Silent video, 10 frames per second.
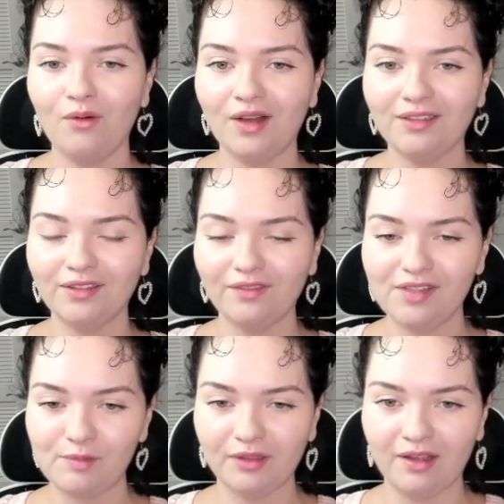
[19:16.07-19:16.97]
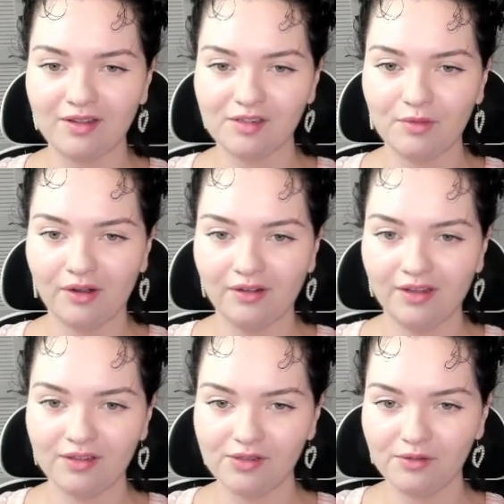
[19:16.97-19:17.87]
I love this Belossomart.
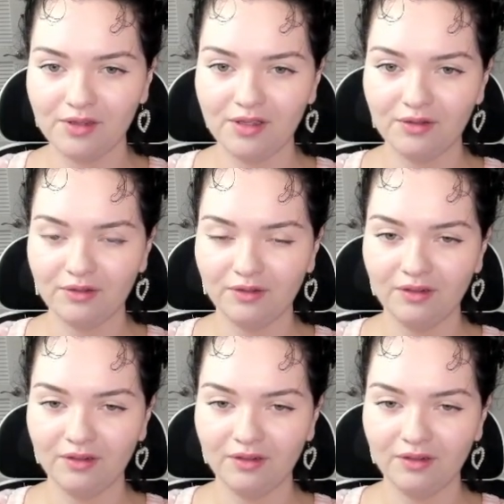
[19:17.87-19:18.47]
That is so cute.